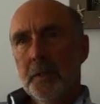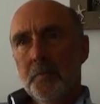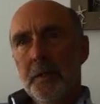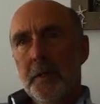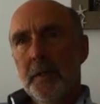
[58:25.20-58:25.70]

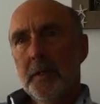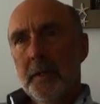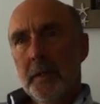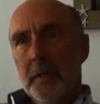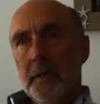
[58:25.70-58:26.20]
it's
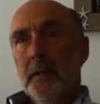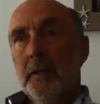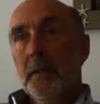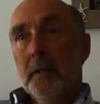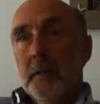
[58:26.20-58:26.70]
where you
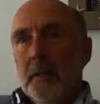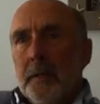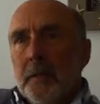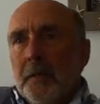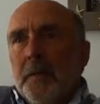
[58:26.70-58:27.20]
know,
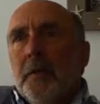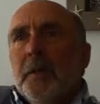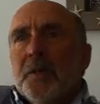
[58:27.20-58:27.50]
they're